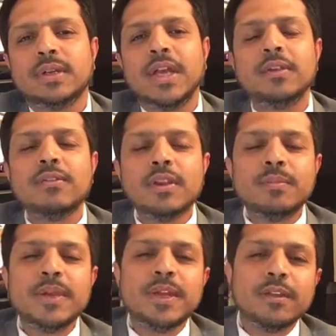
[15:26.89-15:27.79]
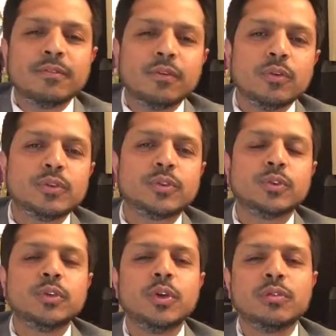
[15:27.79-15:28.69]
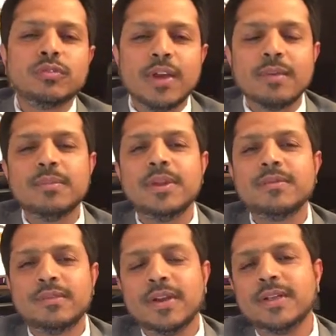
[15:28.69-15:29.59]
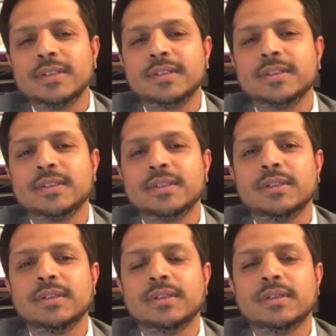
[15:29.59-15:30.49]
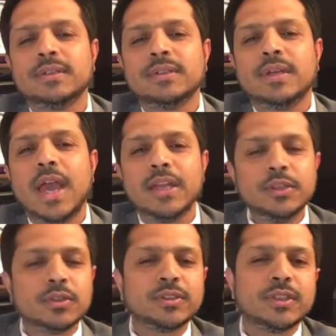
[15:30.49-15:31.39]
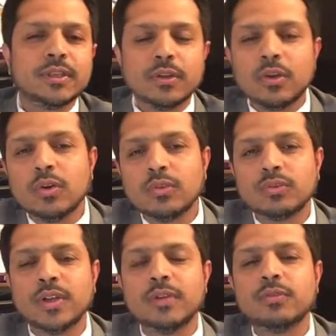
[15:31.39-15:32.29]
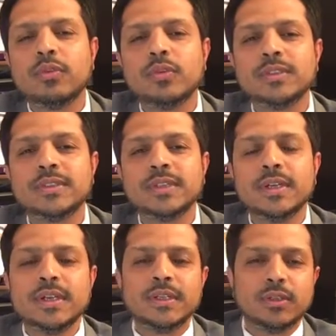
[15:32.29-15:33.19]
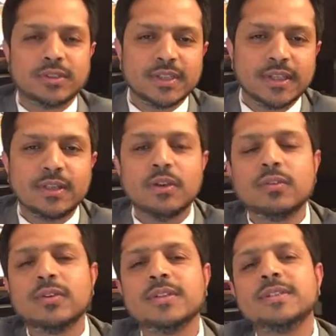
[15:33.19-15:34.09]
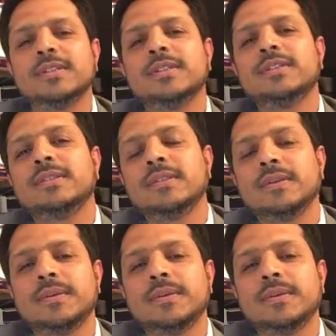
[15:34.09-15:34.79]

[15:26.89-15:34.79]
It will be influenced to your family, friends, and your circle of influence, your circle of concern,